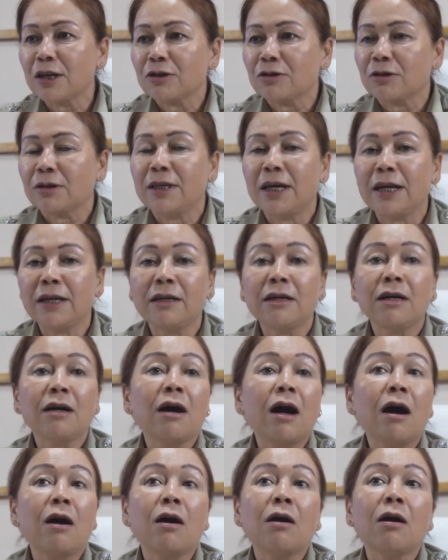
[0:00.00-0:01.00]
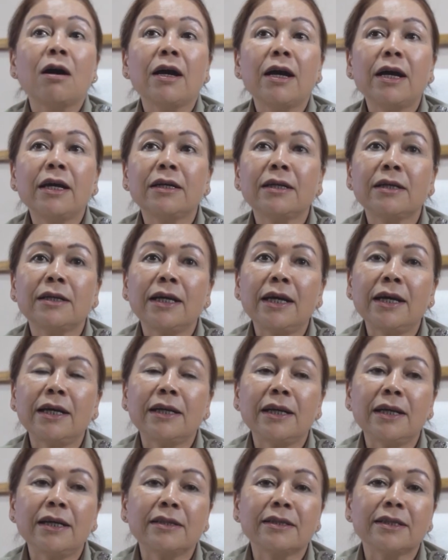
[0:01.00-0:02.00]
So then it
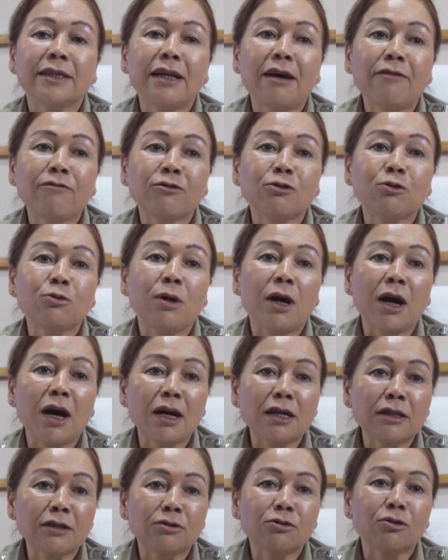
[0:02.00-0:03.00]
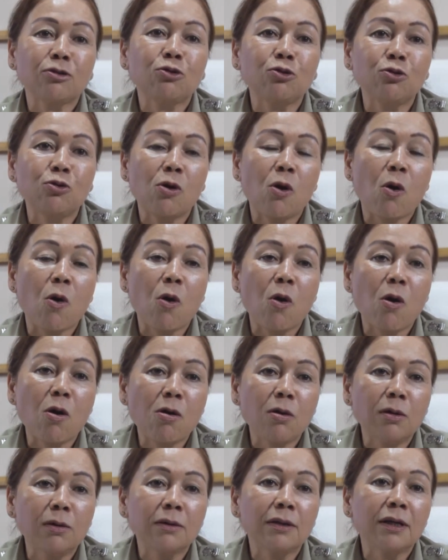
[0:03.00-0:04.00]
is left to us to do
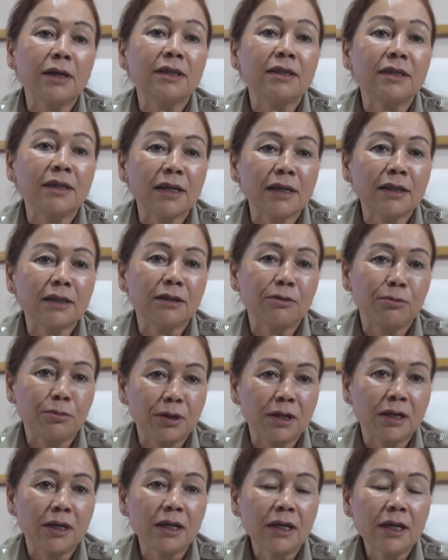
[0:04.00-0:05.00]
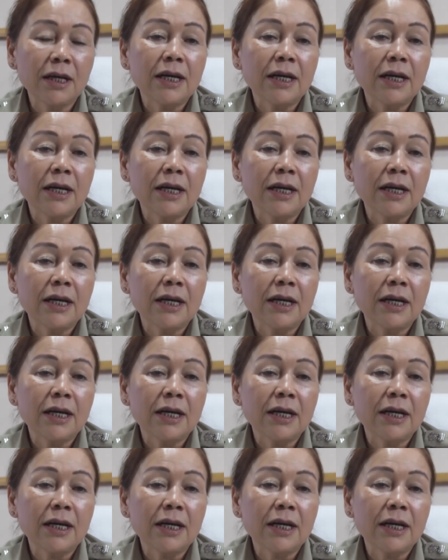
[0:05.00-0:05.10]
all the dirty work.